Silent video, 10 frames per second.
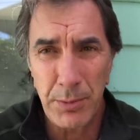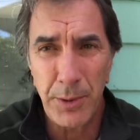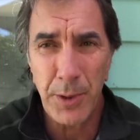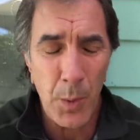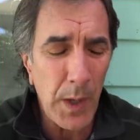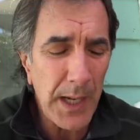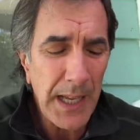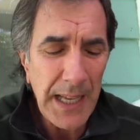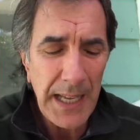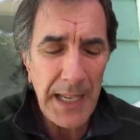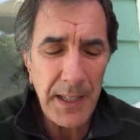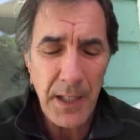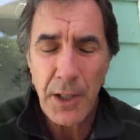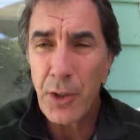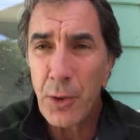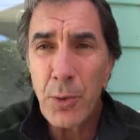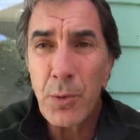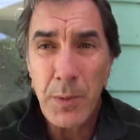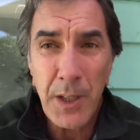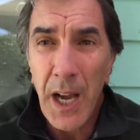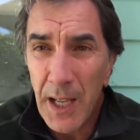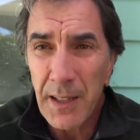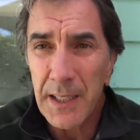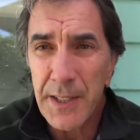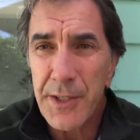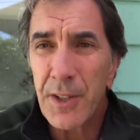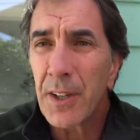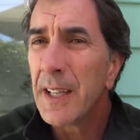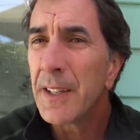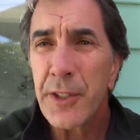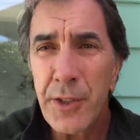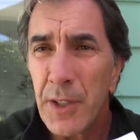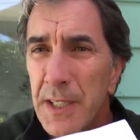you know what, and you coddling this dog is